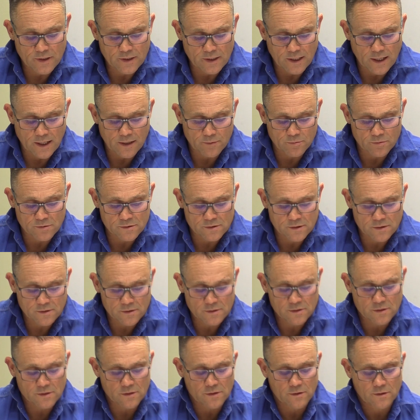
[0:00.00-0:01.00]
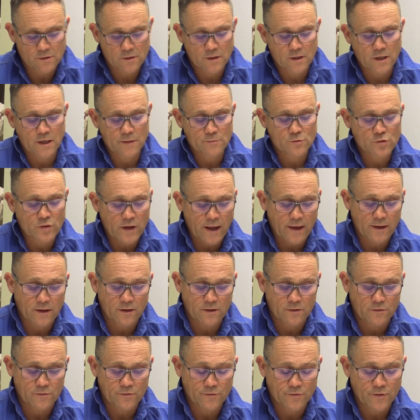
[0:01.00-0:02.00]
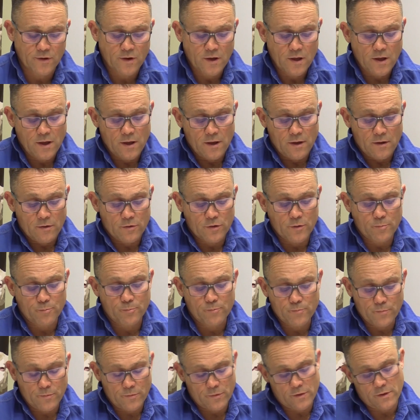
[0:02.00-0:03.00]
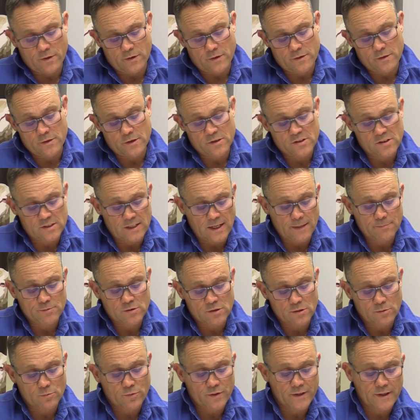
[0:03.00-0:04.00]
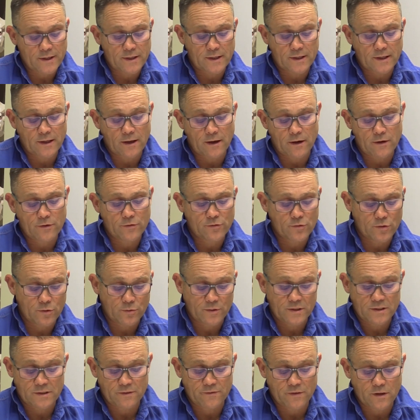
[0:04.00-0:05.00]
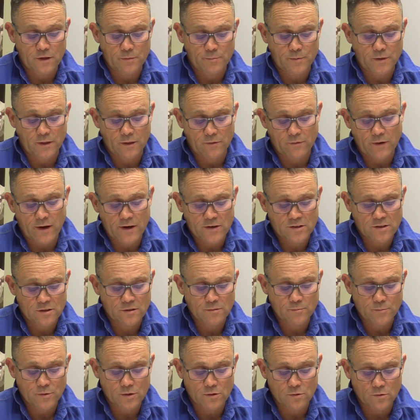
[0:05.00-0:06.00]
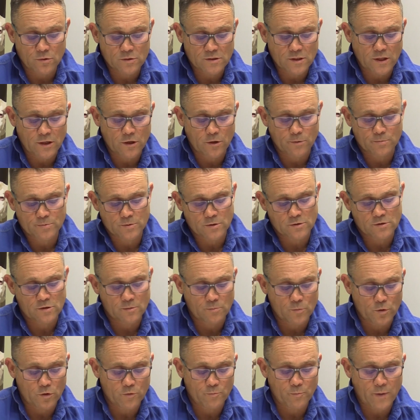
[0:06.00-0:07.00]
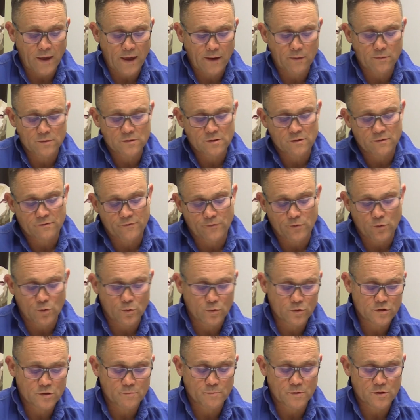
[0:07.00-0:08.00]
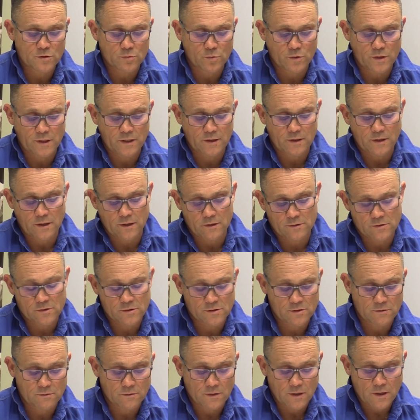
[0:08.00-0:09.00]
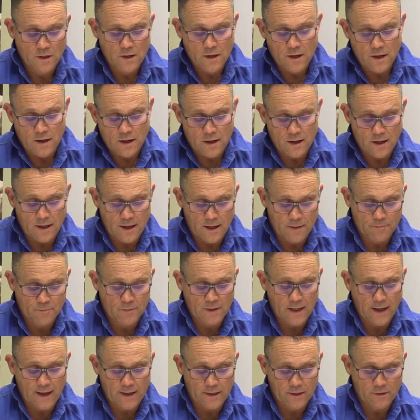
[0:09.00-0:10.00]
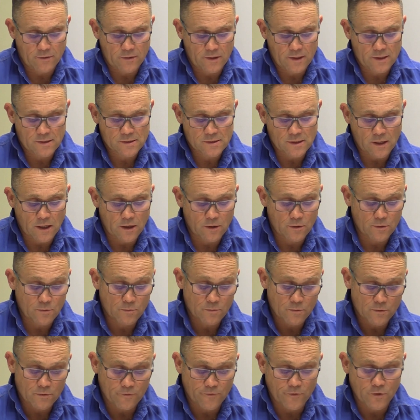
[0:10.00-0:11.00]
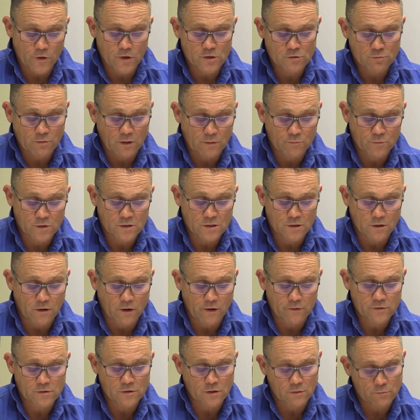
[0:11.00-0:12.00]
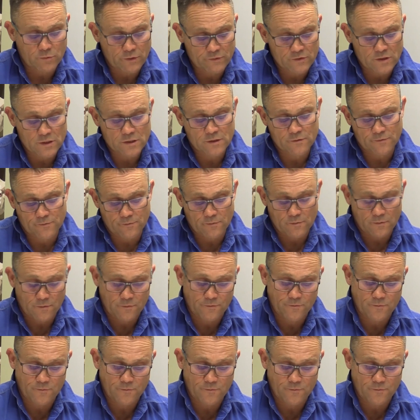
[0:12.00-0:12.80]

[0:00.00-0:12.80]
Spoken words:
enables us to keep track of the steps that we're going to go through in developing a ration, but it also helps us to move backwards and forwards between those categories. So the first one was livestock. We just